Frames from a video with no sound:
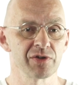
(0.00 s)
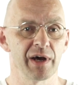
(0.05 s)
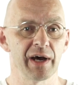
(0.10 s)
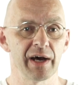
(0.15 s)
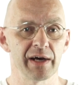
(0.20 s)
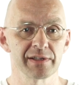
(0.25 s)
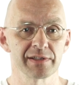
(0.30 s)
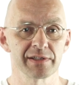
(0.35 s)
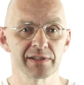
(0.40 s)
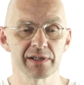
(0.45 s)
to
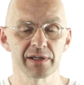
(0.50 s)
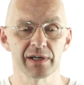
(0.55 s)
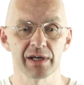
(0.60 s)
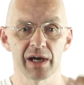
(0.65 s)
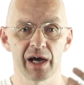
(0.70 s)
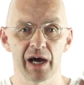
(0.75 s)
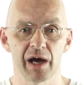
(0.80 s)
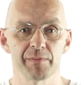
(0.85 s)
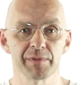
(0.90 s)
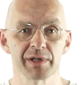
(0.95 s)
answer
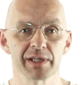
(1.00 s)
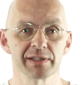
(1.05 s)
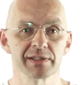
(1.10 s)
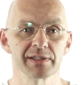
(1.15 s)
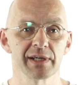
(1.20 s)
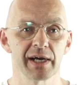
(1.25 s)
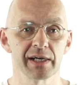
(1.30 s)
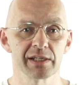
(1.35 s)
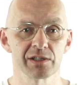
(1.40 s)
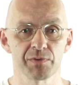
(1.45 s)
how many
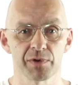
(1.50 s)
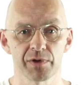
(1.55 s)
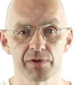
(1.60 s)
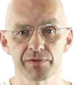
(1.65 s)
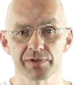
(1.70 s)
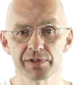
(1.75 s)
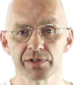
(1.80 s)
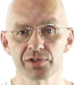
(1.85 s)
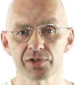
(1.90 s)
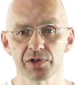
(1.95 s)
sides one of
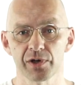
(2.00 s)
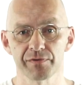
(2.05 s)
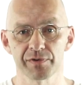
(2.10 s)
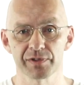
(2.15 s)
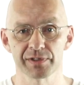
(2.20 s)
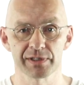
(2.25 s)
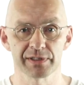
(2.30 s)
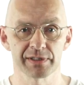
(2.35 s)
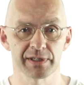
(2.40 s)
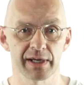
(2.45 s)
these
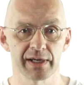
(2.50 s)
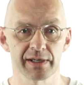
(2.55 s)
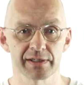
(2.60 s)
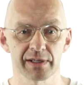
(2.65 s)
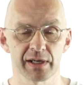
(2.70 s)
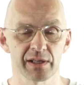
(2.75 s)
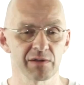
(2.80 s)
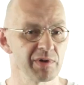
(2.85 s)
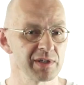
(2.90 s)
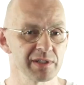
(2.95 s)
surfaces has.
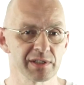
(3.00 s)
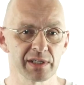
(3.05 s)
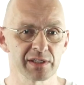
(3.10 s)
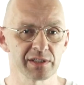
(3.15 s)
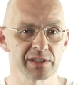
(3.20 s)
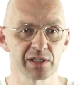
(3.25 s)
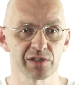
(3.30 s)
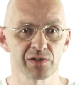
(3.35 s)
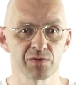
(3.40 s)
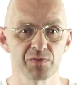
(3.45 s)
Otherwise, it
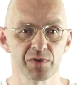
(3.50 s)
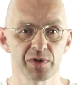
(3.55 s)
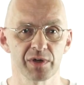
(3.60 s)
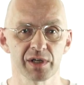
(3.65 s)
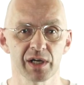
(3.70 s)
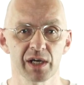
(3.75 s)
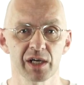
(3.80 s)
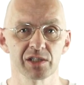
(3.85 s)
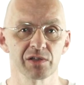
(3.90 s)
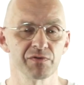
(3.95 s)
just doesn't
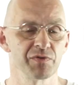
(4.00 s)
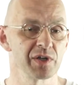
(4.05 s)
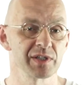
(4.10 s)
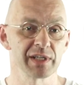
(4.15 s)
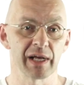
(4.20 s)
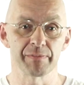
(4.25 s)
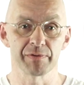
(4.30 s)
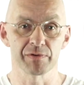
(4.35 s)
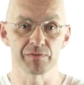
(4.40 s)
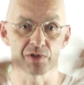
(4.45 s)
work. So for
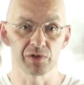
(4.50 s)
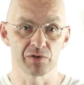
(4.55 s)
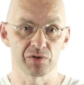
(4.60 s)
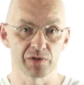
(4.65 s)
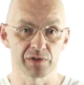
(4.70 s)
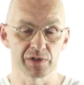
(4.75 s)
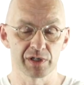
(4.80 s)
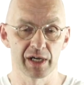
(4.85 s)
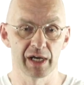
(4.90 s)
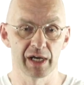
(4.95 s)
example, we
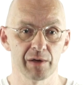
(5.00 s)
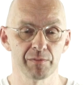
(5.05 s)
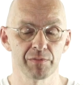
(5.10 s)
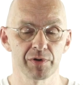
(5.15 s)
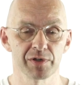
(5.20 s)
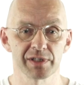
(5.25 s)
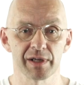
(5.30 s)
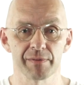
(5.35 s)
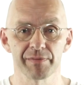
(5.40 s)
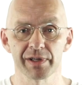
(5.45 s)
could
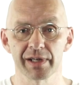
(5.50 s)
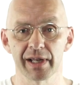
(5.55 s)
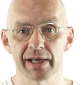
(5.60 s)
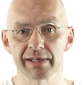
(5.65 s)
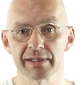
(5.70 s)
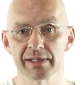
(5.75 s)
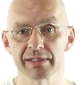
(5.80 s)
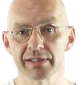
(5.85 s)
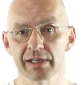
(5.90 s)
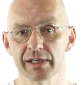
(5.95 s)
put something
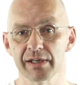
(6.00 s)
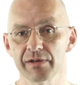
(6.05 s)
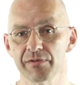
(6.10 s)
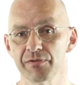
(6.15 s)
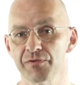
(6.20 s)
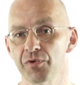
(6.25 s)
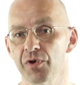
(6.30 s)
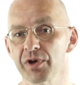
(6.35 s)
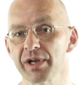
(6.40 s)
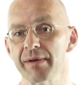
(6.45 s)
like this in
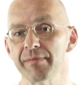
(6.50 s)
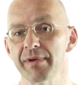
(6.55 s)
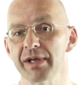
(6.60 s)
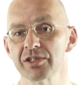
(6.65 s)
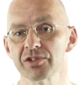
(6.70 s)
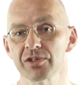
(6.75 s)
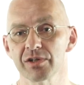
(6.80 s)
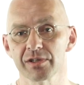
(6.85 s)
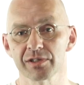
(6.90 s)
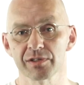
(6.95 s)

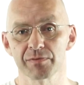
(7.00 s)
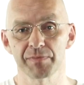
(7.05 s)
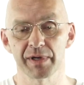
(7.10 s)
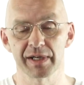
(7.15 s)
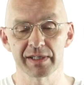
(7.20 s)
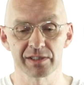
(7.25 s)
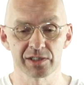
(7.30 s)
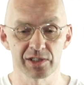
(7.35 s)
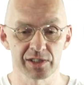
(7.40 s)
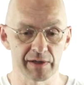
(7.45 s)
four-dimensional
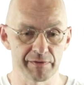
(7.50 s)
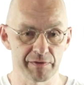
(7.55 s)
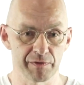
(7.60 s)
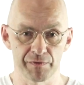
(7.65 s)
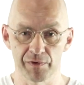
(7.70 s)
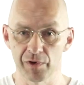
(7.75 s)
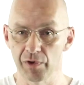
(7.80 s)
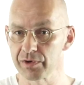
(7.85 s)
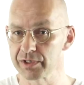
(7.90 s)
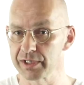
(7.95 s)
space and just have it
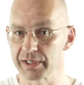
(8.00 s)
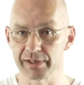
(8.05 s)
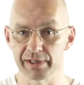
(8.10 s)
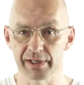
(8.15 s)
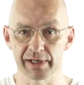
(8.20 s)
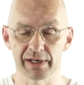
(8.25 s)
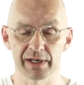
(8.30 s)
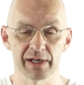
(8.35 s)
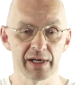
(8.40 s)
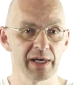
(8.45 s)
floating
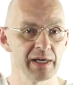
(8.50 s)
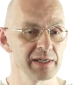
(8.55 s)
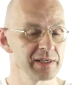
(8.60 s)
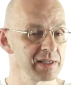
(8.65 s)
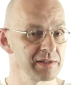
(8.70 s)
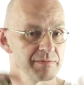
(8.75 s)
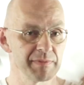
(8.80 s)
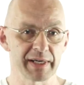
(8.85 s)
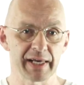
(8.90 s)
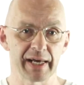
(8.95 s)
there. It
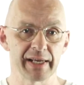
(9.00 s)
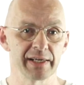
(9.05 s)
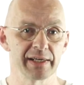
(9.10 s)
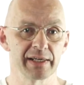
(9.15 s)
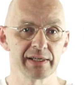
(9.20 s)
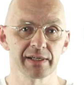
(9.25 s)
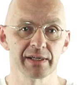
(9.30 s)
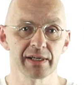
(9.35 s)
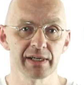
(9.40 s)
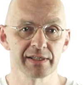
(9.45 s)
doesn't make
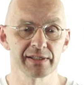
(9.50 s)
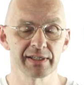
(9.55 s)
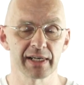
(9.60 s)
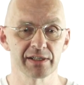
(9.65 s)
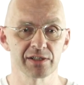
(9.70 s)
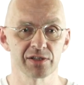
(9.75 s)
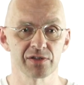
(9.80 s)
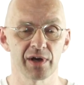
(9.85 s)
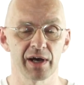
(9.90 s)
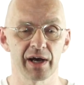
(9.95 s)
any
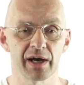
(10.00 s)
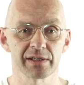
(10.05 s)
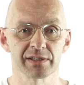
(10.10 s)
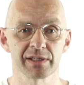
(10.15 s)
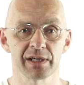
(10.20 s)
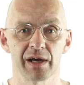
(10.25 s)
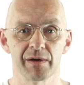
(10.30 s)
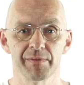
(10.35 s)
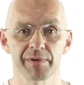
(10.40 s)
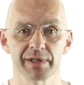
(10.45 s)
sense to ask
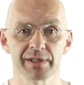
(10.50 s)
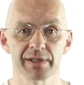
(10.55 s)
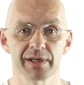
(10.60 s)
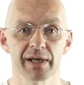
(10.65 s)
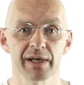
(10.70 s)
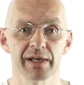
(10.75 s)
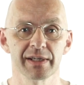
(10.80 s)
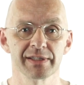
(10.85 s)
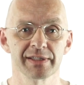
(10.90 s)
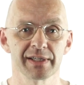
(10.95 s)
how many
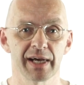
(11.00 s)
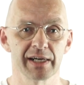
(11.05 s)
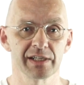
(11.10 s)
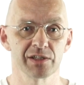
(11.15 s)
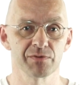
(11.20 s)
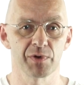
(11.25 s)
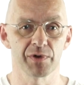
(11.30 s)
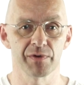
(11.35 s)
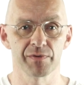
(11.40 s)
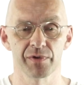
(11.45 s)

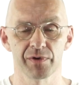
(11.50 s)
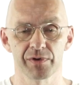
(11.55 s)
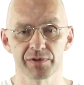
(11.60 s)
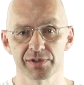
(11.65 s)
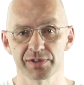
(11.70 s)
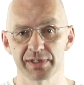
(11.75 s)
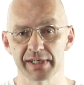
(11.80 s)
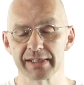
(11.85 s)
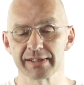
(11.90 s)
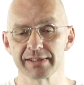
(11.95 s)
sides one of those
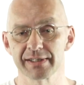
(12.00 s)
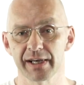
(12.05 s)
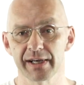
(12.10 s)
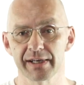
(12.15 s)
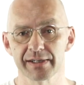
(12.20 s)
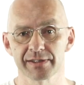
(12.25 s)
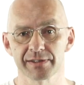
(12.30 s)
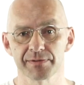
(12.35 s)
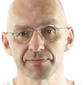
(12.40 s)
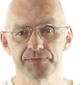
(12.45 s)
things
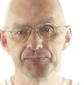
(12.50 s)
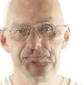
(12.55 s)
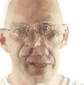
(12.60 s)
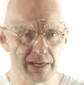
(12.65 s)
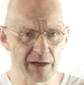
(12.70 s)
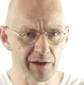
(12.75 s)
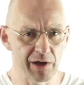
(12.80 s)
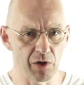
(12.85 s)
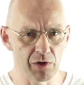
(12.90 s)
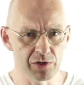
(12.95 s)
has.
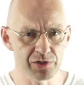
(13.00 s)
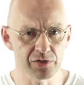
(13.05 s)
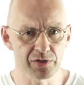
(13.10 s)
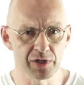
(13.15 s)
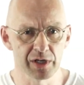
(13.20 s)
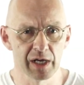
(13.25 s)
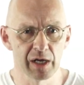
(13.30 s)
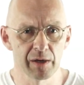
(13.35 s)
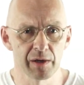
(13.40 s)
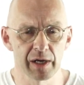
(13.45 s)
Now, I
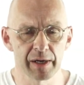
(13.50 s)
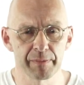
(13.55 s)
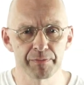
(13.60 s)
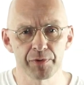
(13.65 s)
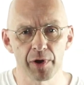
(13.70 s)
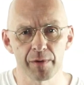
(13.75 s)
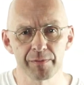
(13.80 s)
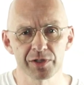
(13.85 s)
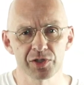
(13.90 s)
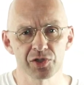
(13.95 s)
also uh,
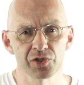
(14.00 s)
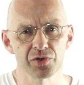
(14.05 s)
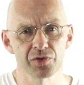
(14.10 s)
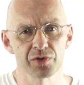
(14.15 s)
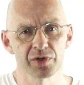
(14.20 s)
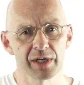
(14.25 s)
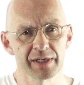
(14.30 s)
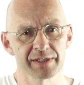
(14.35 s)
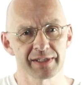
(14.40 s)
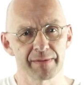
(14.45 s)
promised
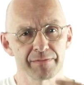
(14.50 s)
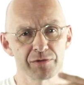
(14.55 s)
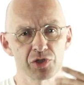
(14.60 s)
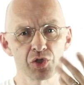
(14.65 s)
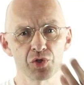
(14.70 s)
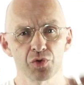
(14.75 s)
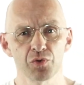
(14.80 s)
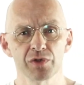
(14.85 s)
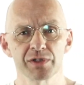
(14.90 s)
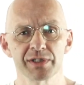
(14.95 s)
you some
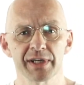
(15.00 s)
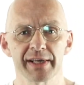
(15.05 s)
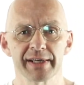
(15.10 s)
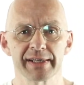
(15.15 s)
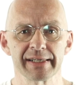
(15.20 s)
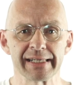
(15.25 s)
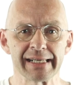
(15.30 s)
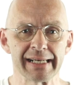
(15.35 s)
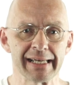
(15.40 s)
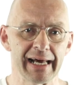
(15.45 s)

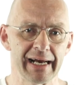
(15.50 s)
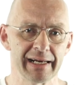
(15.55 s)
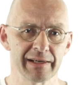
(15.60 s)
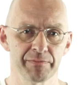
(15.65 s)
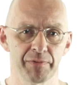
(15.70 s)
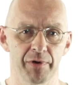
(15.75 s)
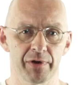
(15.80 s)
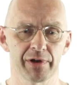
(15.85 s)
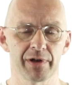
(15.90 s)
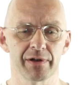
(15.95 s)
two-sided Klein
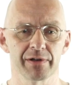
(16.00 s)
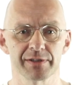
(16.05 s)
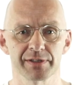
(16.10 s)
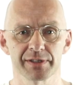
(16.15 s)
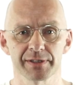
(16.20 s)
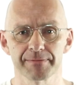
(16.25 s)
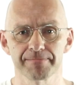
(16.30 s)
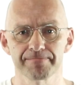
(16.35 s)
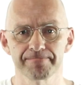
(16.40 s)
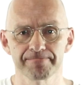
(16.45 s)

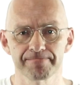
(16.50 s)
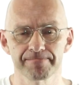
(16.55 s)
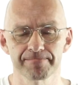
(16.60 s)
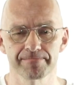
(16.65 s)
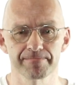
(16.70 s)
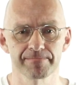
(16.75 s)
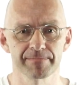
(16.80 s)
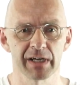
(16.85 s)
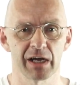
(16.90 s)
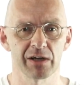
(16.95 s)
bottles.
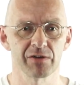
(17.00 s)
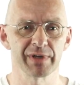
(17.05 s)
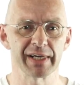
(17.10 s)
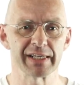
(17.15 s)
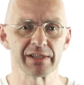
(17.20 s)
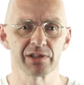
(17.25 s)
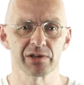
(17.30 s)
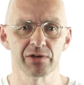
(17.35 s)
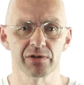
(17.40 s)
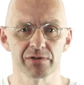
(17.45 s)
How do we
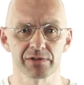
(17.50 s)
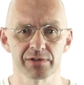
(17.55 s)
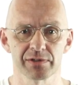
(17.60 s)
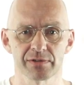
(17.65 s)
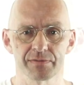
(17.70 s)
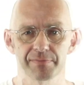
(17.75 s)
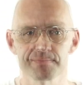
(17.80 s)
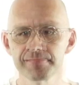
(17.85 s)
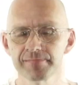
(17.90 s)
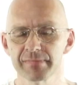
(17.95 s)
get
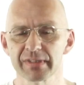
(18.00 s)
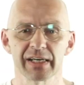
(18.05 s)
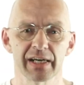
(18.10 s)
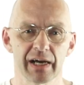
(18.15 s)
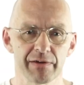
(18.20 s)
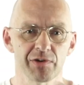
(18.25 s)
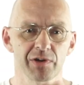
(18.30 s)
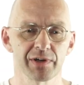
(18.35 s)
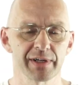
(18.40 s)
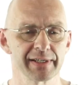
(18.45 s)
those?
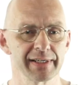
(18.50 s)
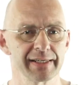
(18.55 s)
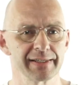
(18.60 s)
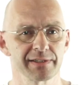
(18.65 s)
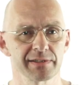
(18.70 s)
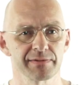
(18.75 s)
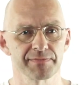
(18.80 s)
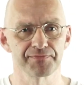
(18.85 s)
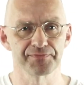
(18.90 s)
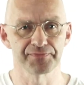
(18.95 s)
Have a look at
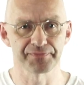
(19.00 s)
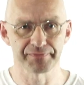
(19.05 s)
this.